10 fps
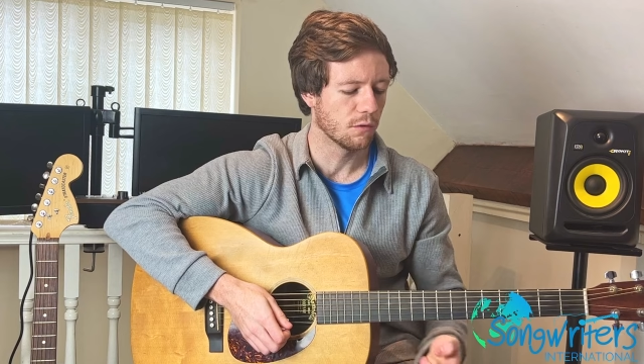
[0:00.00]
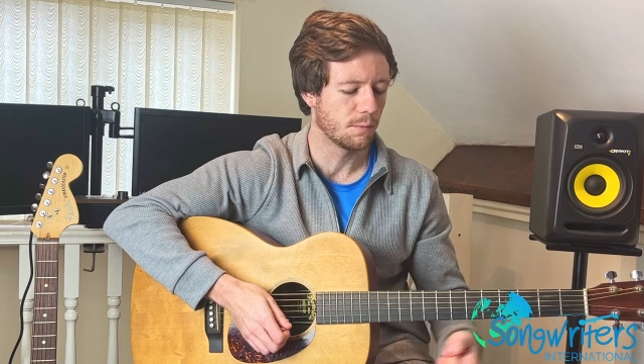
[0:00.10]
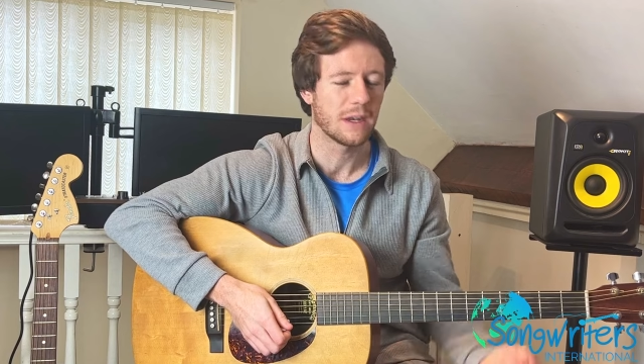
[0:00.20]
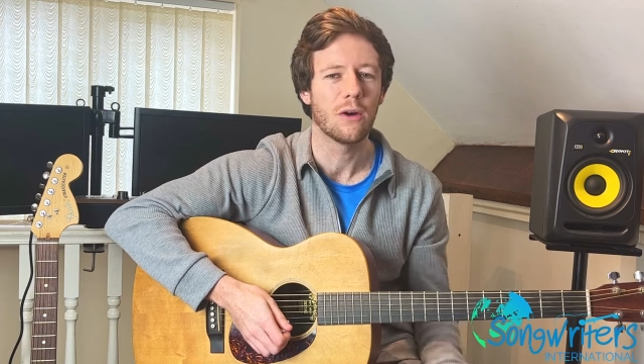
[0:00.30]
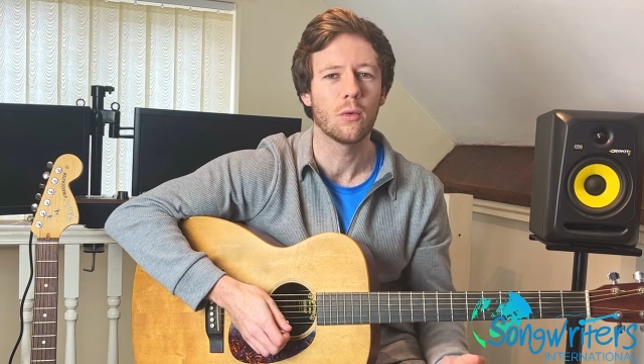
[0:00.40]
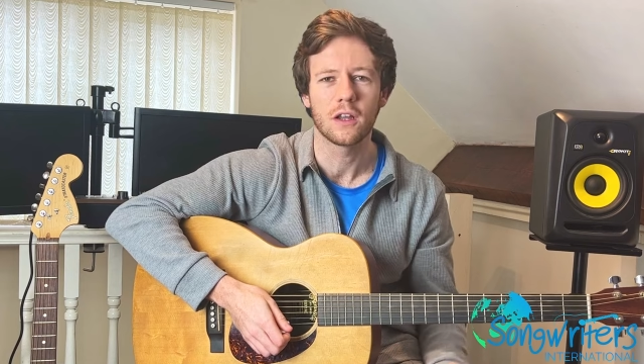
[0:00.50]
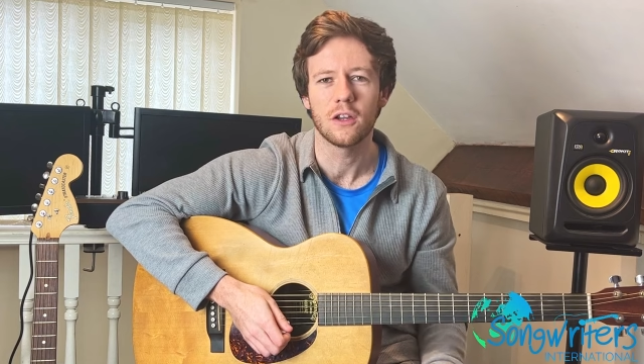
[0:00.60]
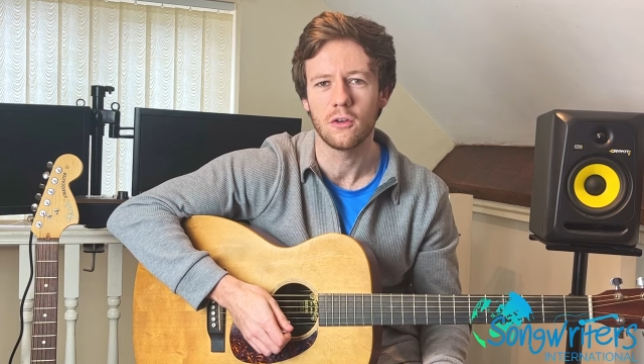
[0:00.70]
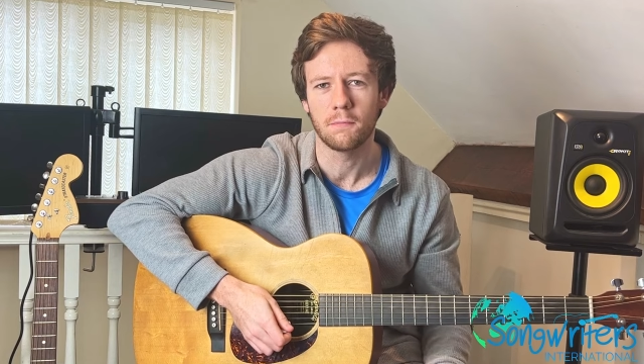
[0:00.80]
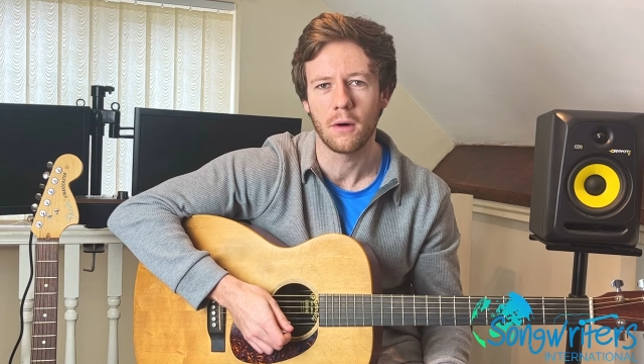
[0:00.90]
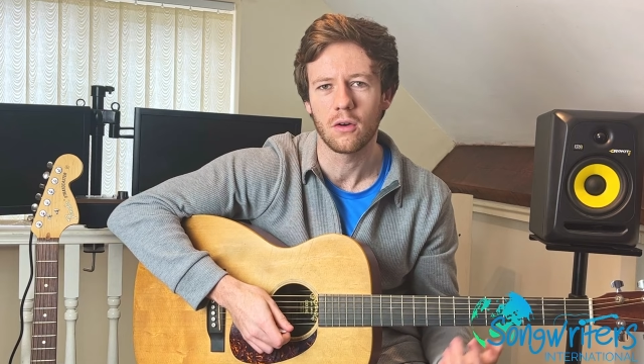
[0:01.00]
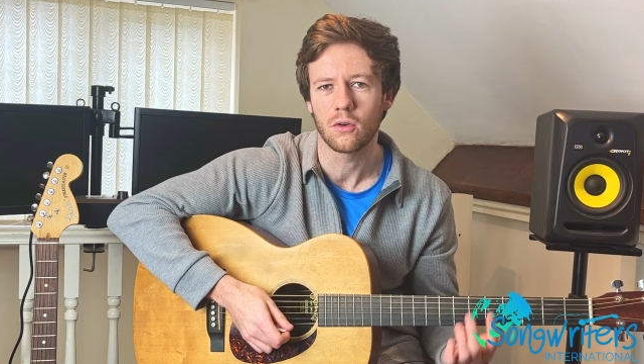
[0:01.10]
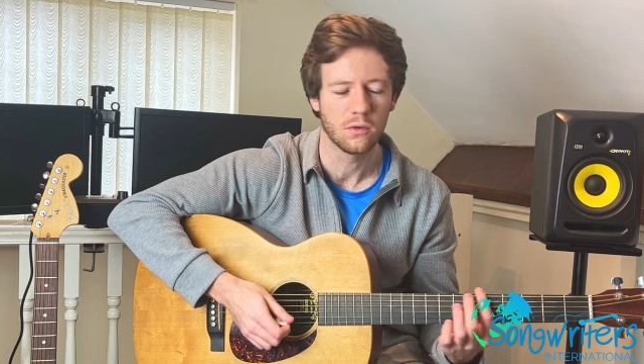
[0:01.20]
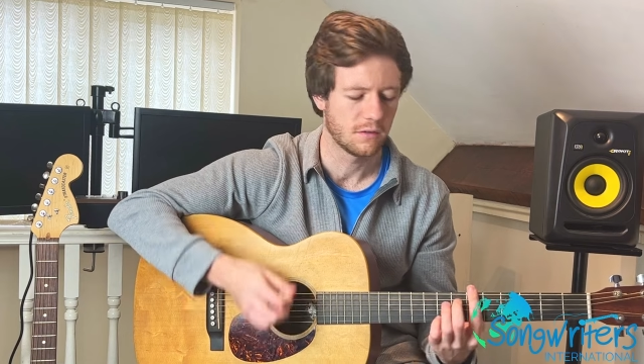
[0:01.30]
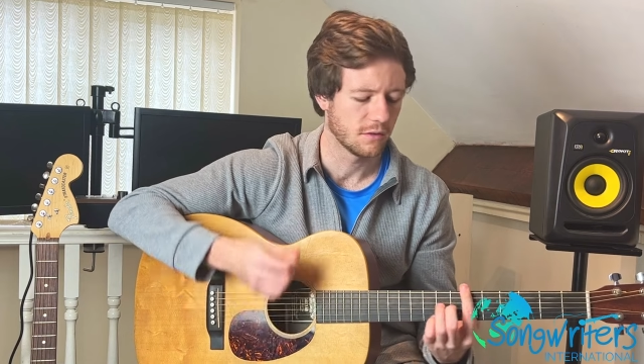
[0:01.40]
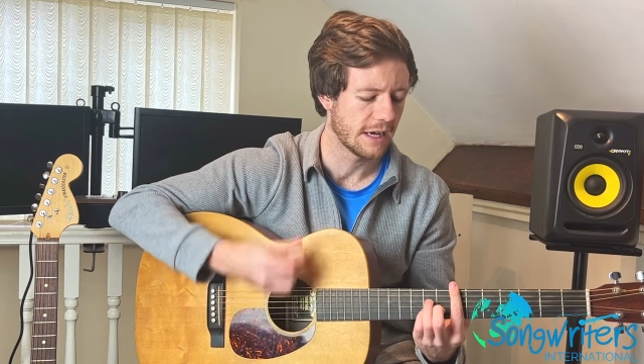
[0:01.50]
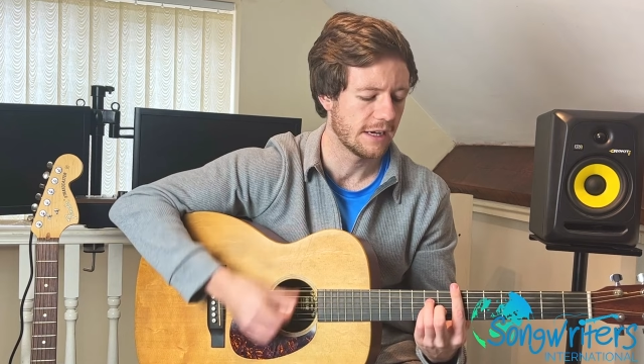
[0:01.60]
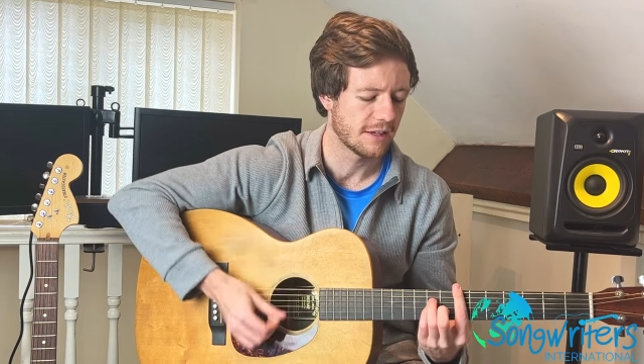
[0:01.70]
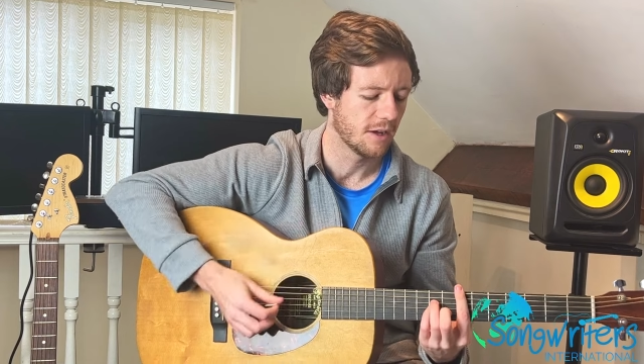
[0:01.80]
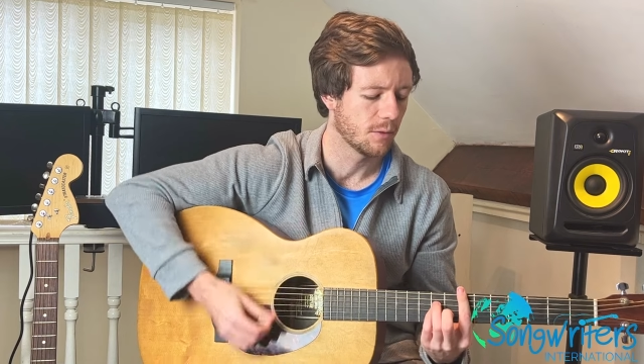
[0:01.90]
but now we're gonna do bar chords, okay?
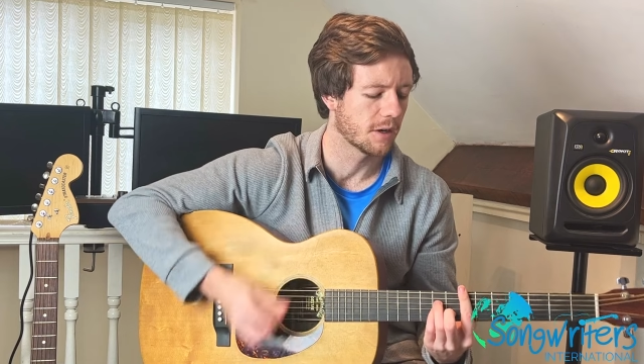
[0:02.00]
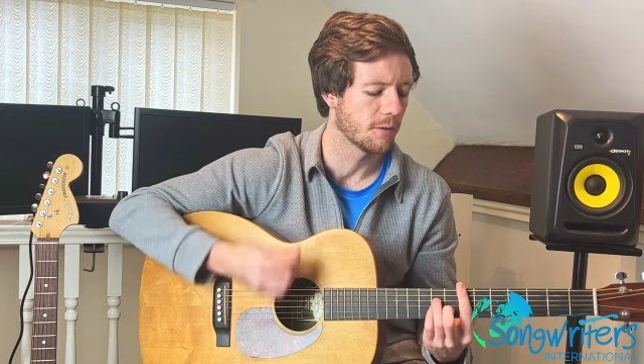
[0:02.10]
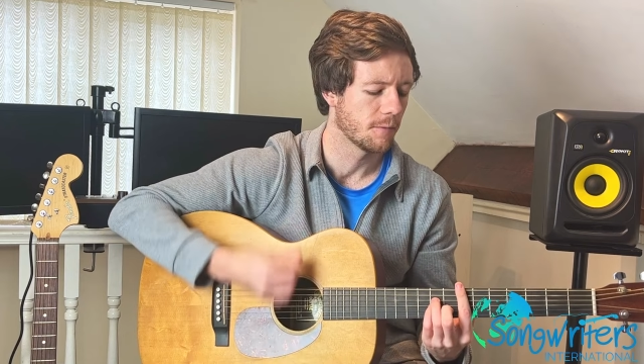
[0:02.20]
So here we go.